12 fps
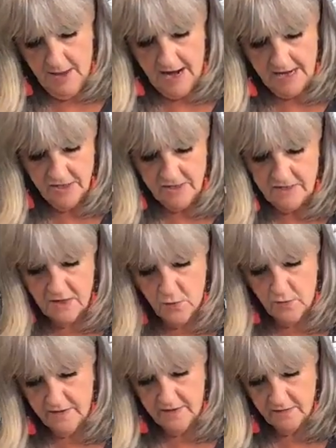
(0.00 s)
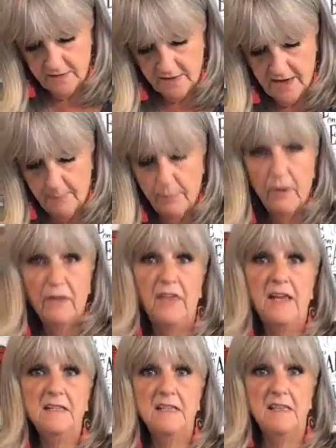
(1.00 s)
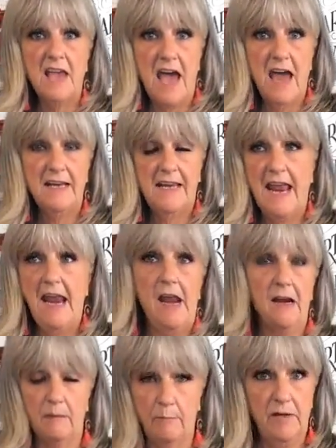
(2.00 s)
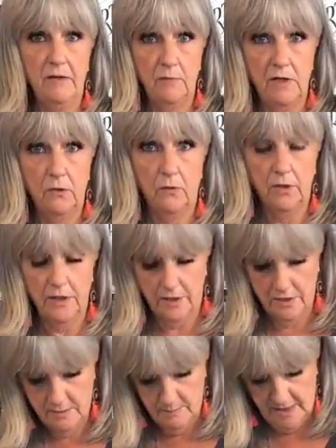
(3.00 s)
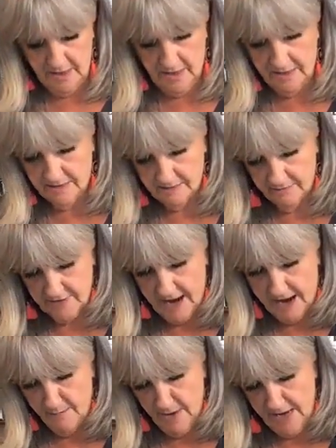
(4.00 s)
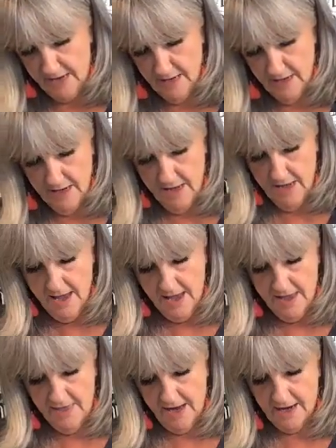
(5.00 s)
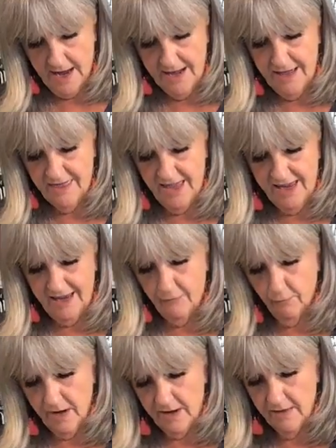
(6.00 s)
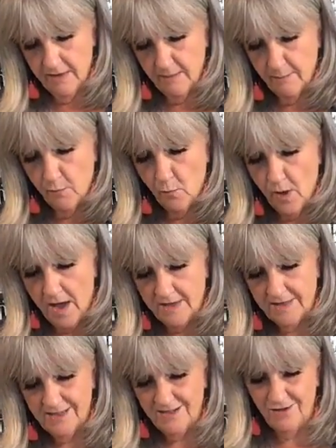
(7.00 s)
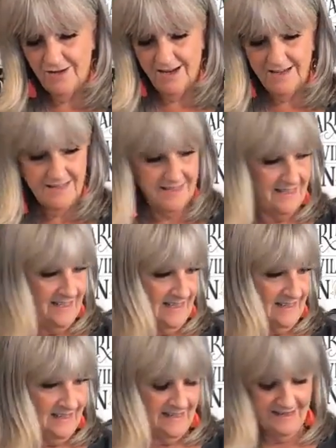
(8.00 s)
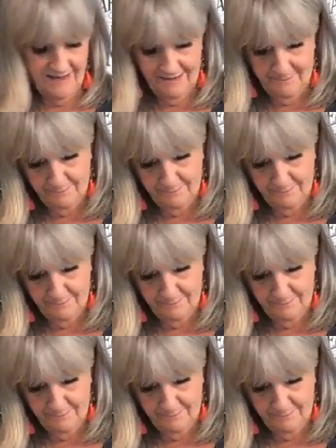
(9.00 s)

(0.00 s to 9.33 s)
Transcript: but I just know that there's a couple of things that can't be reordered because of timing and that kind of thing. And one of them was, did you guys see the